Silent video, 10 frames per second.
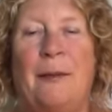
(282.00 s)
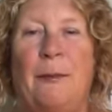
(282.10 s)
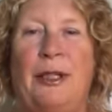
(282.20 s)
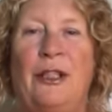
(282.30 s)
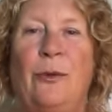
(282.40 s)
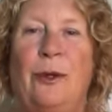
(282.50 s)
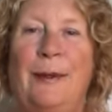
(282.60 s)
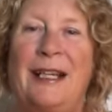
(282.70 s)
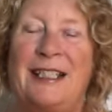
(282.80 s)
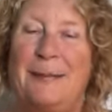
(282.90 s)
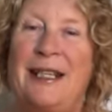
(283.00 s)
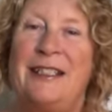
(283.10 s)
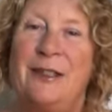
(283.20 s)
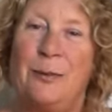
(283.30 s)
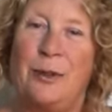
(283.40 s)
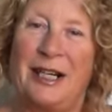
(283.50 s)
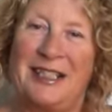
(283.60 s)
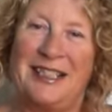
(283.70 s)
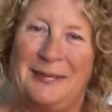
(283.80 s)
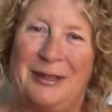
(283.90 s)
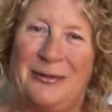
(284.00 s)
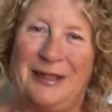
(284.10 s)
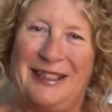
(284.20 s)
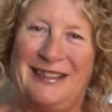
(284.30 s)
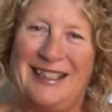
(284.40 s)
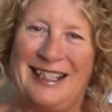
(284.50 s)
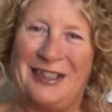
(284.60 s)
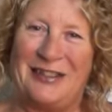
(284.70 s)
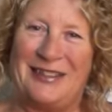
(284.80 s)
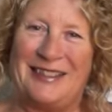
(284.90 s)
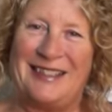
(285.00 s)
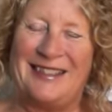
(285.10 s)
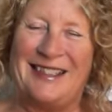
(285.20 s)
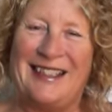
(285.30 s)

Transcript: But you will be expected to practice between sessions,